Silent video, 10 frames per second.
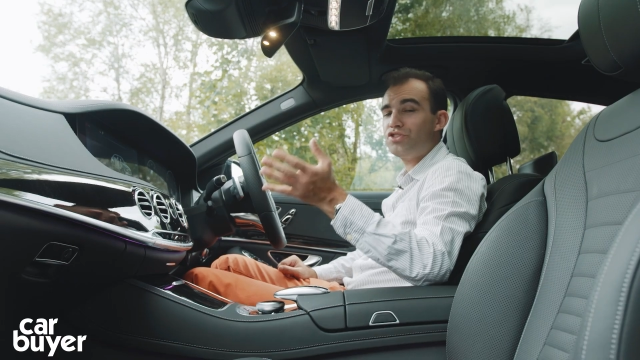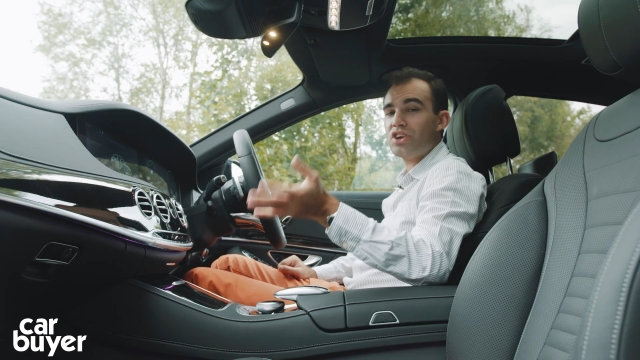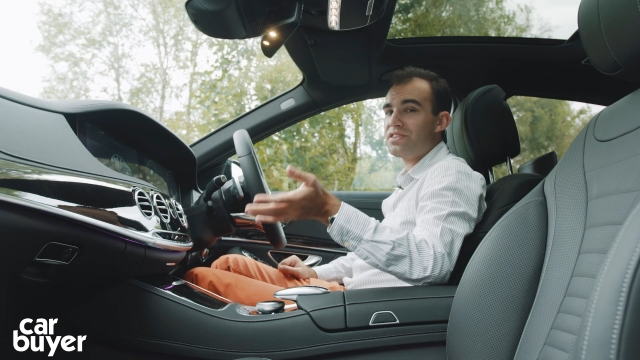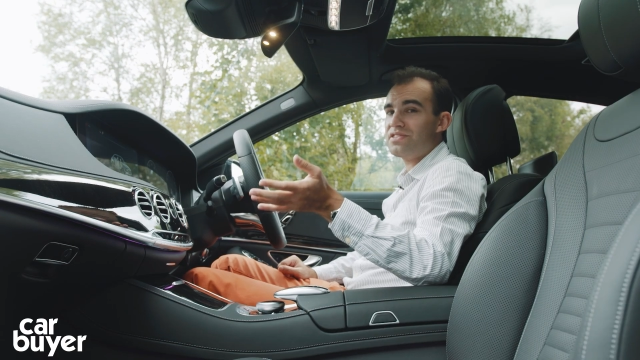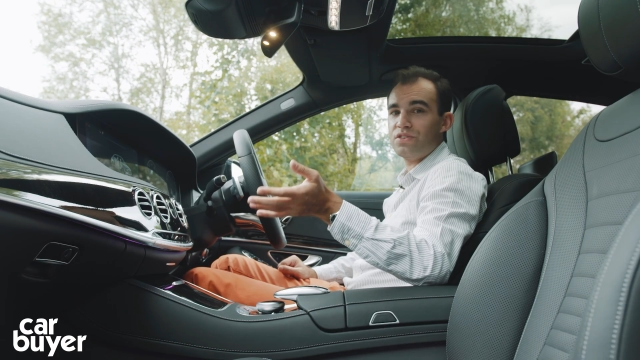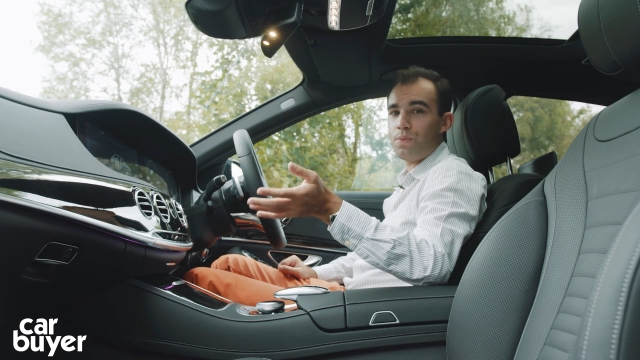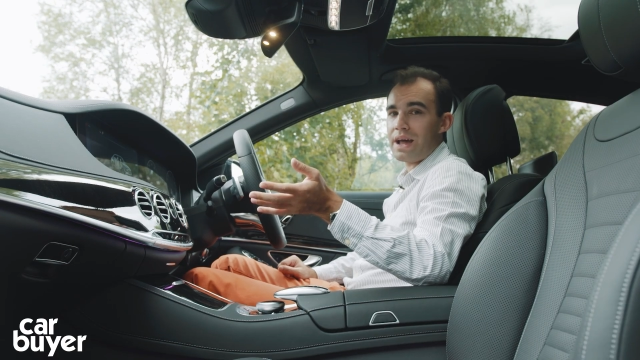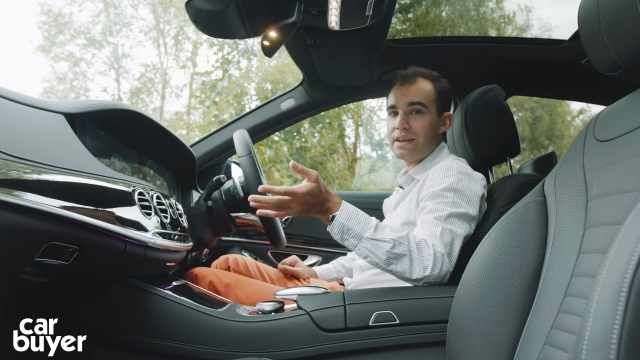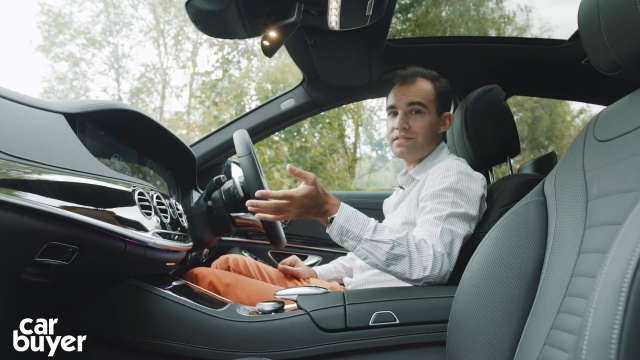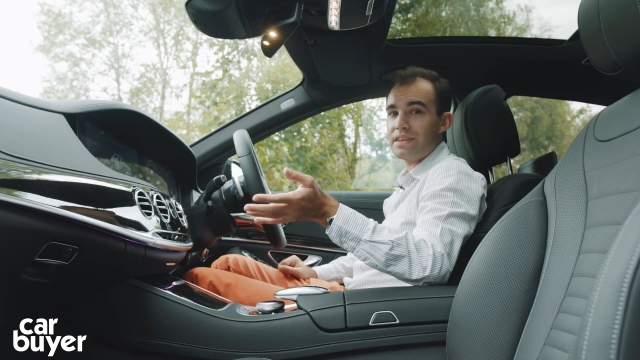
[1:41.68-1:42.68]
just as
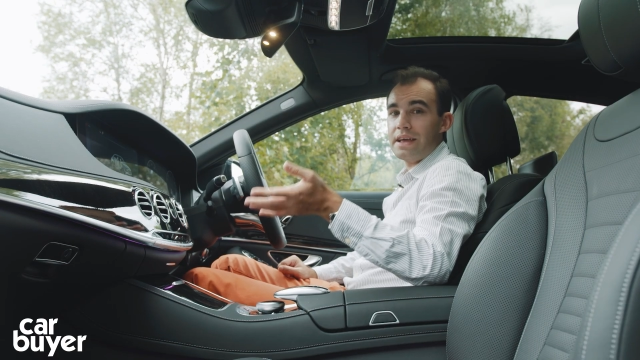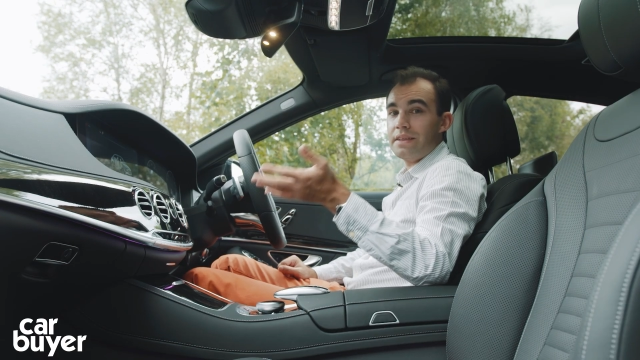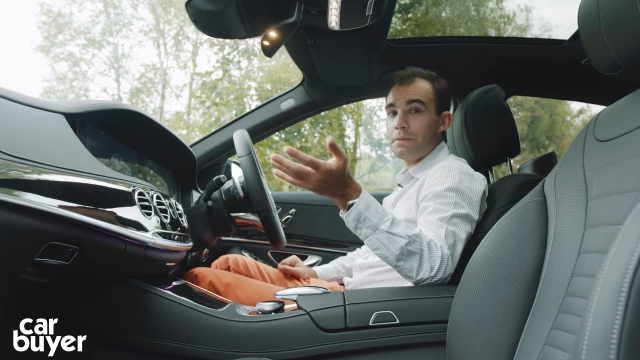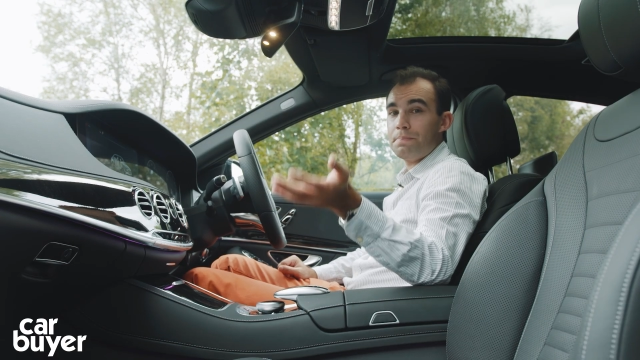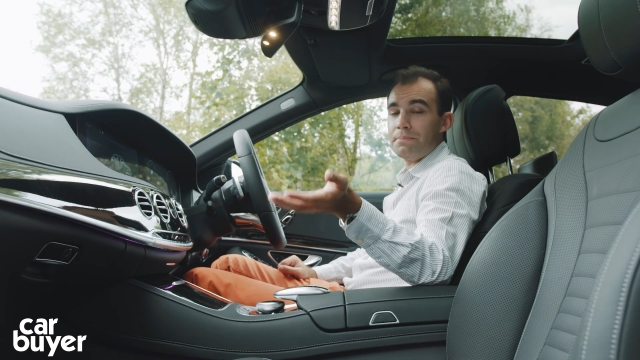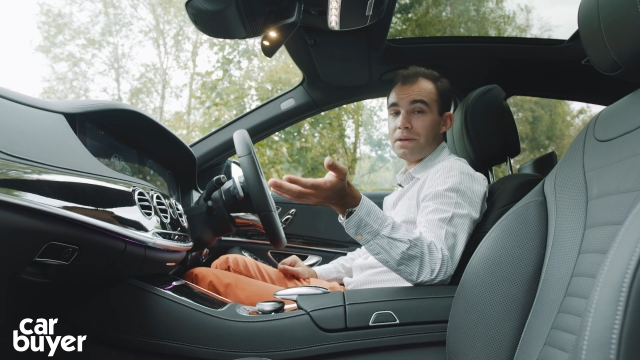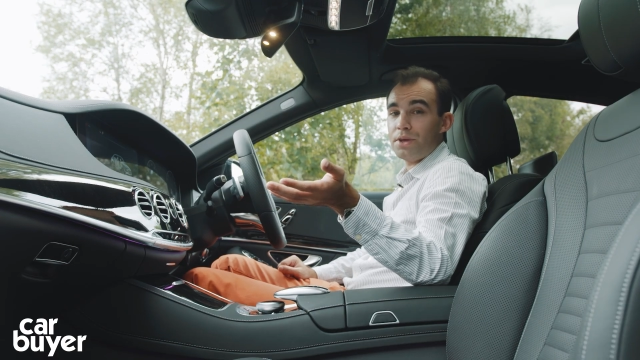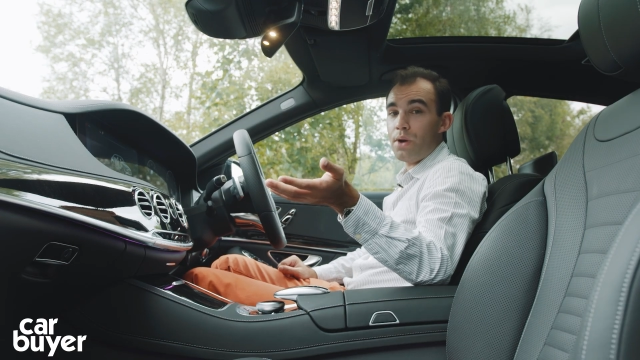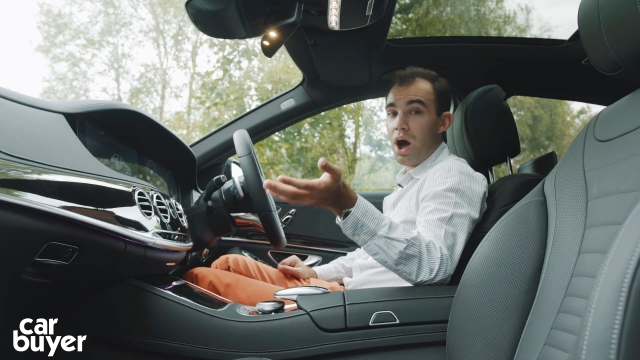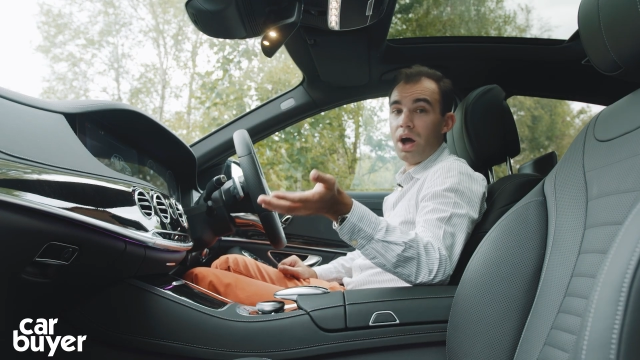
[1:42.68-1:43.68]
well as the
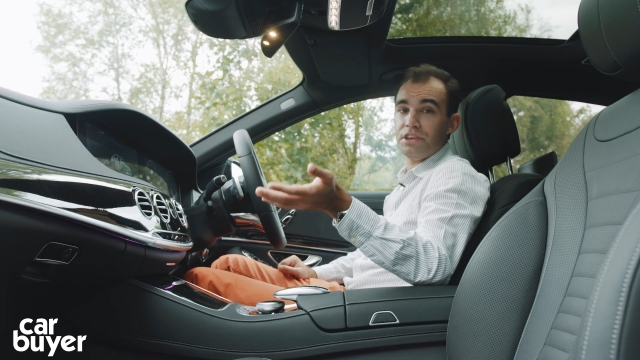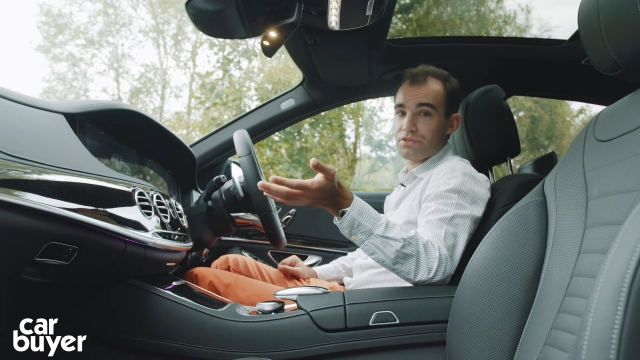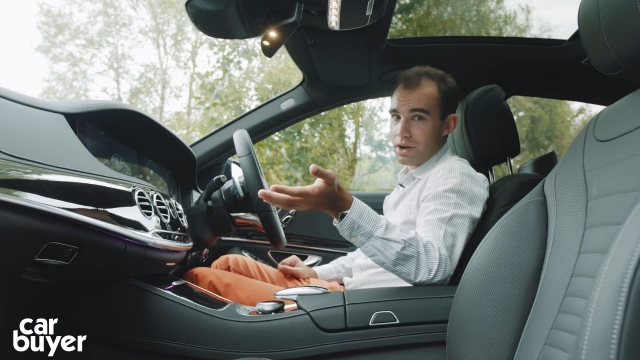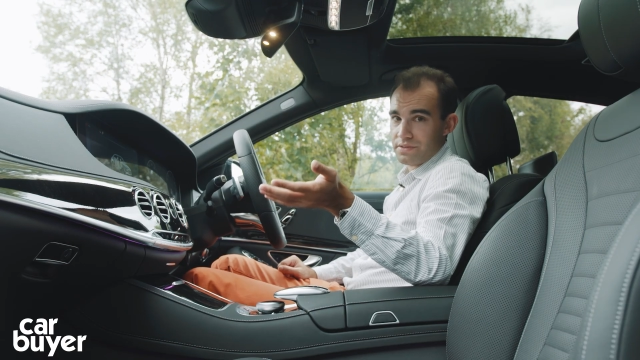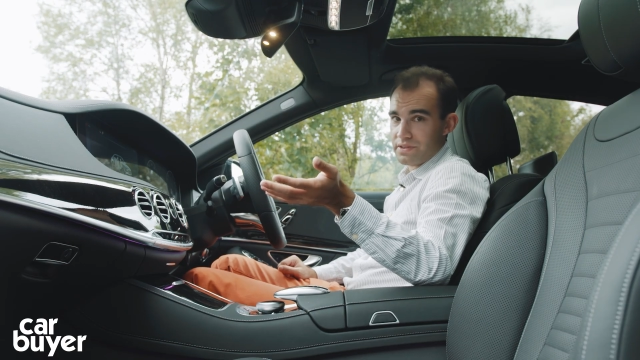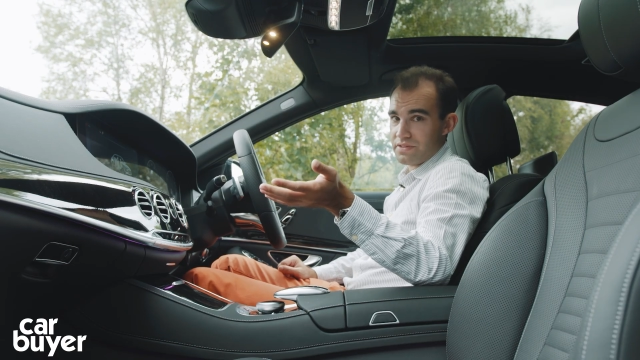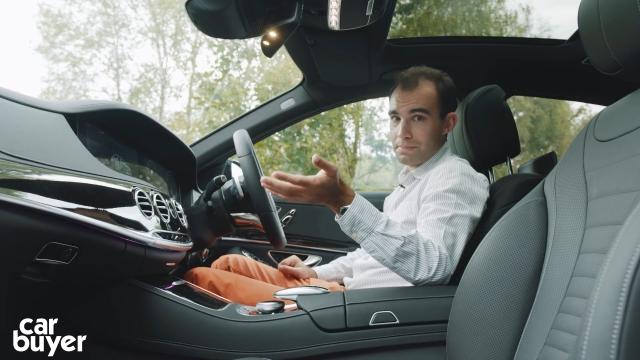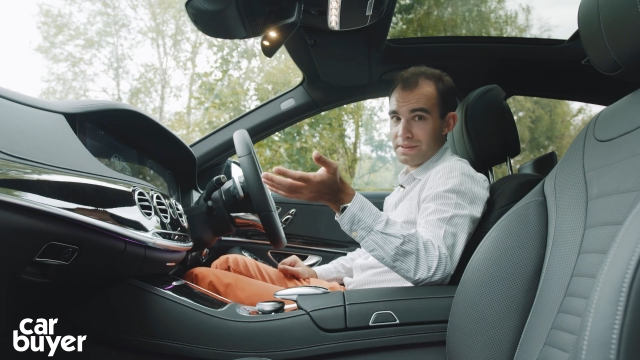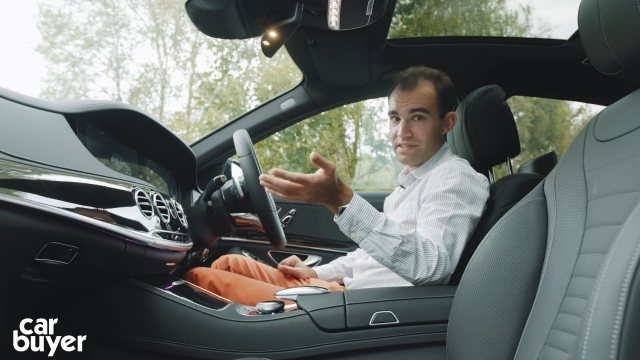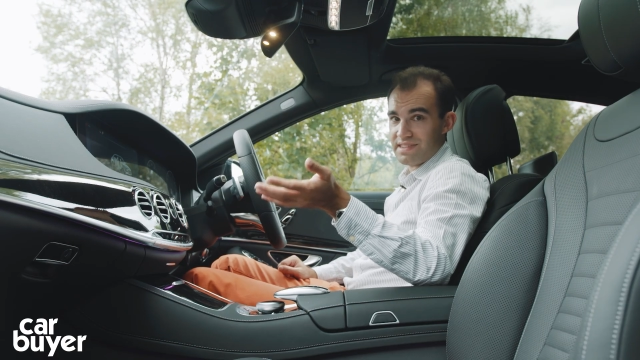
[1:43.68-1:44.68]
BMW iDrive
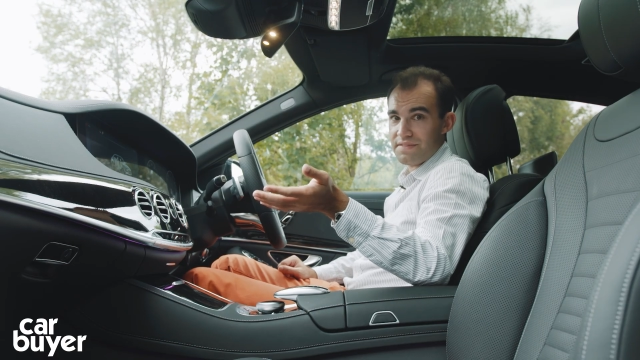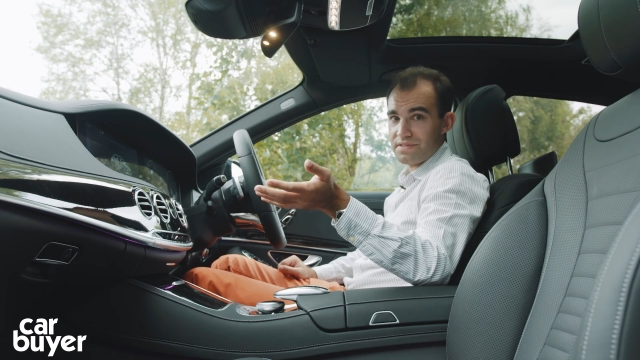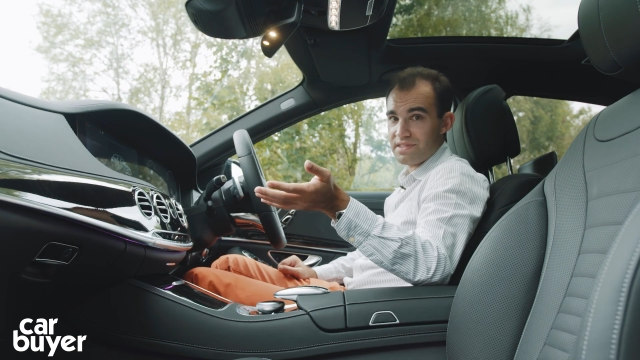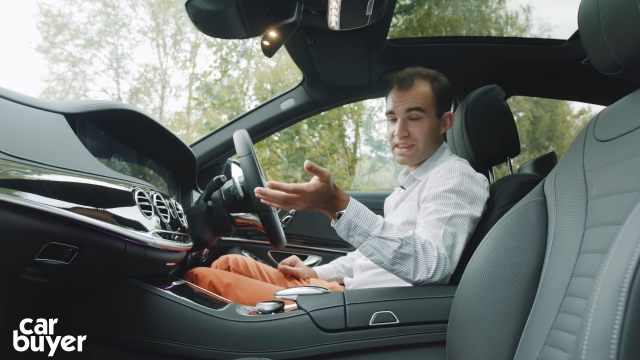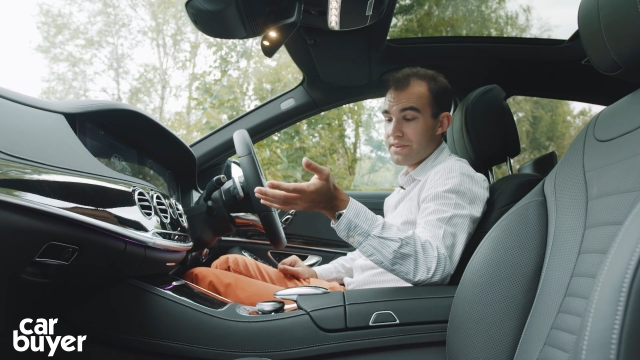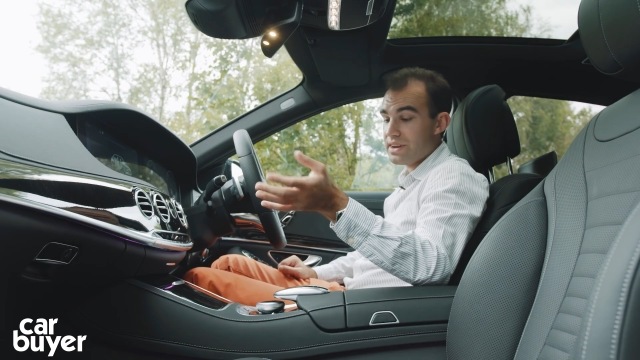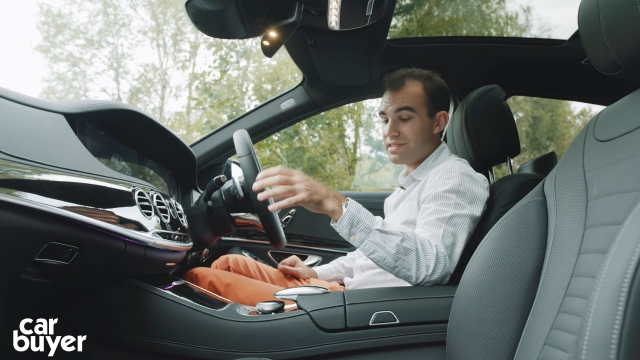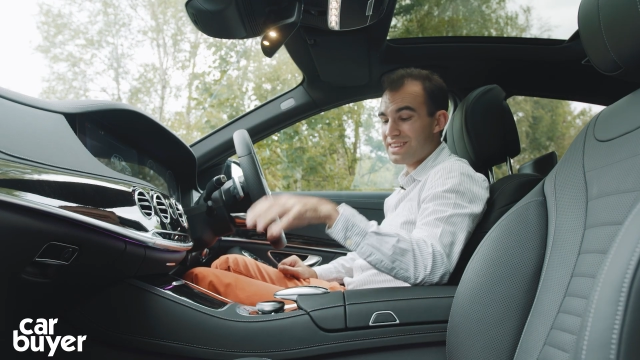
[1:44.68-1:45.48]
system in the 7 Series,